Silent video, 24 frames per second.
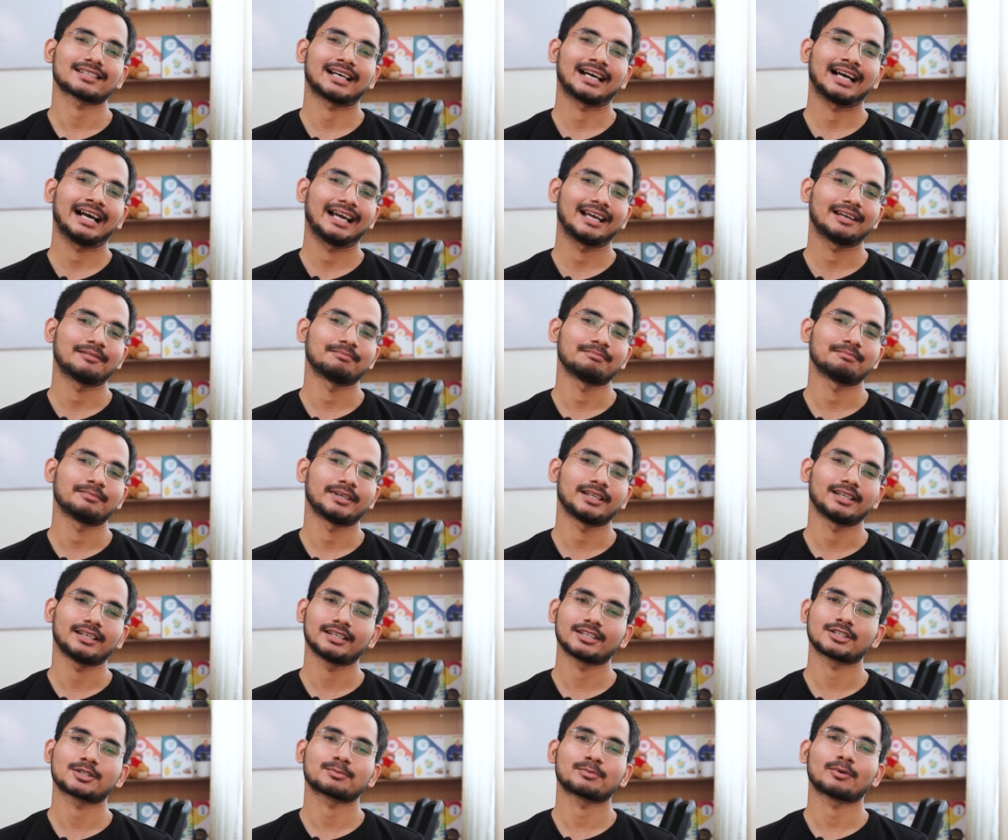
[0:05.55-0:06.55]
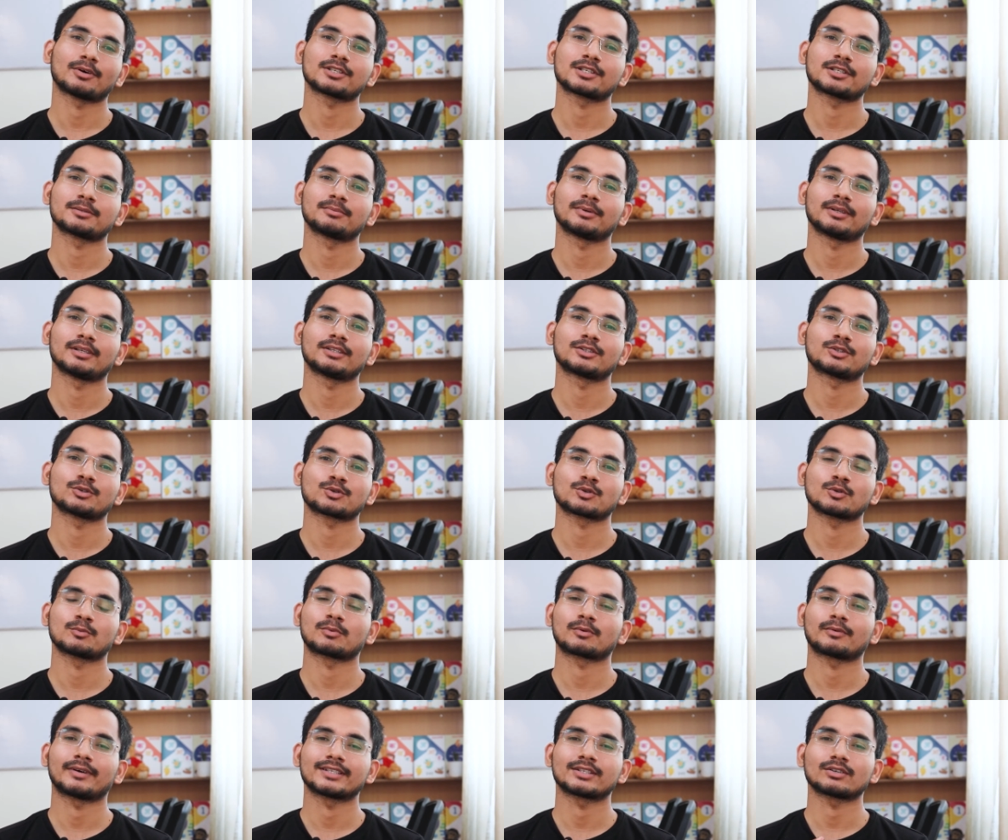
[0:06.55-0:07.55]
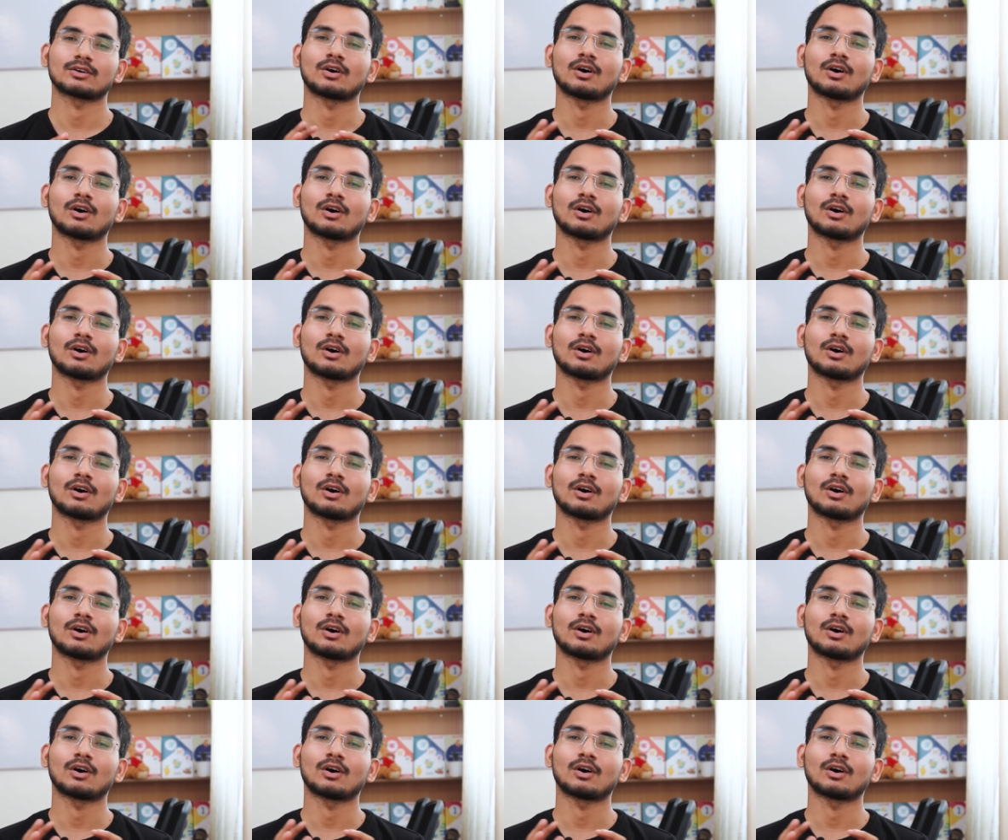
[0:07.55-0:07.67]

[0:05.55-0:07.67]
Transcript: I am mainly responsible to supervise